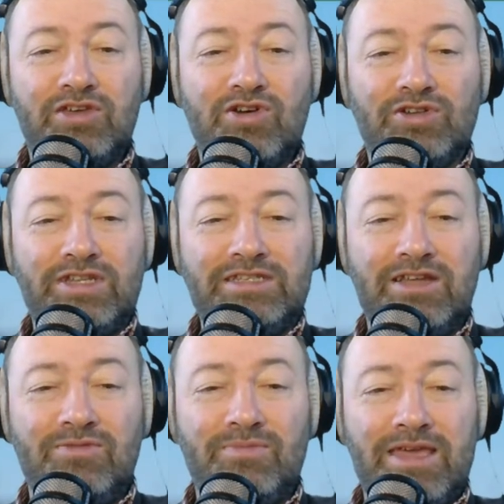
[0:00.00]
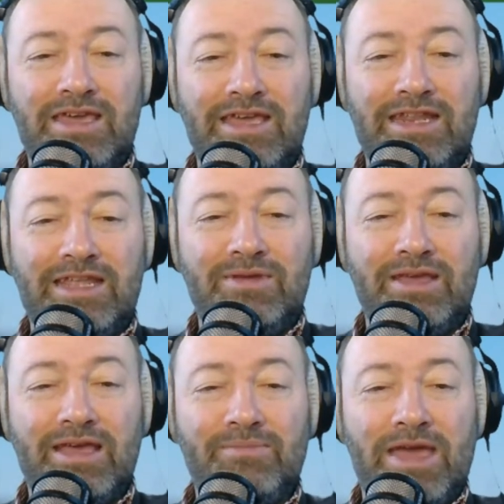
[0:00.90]
God is not making
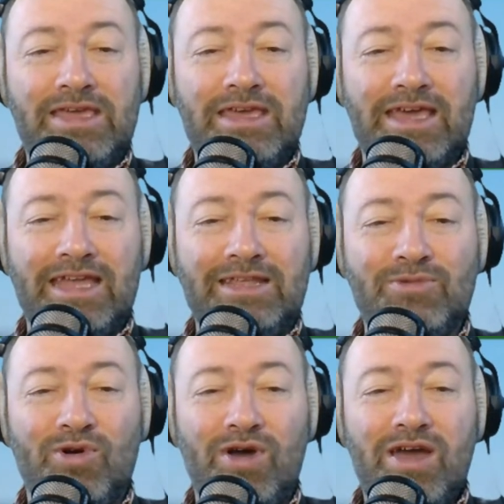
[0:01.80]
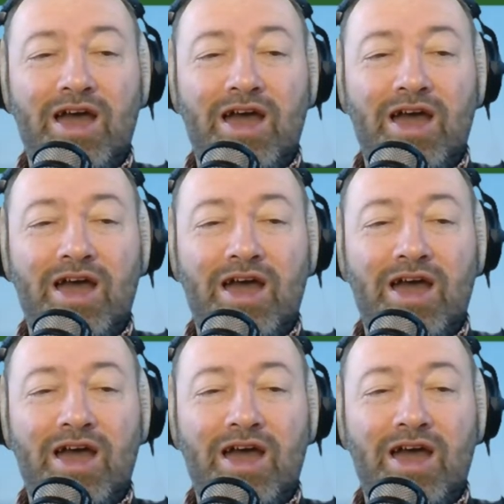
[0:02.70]
it anymore.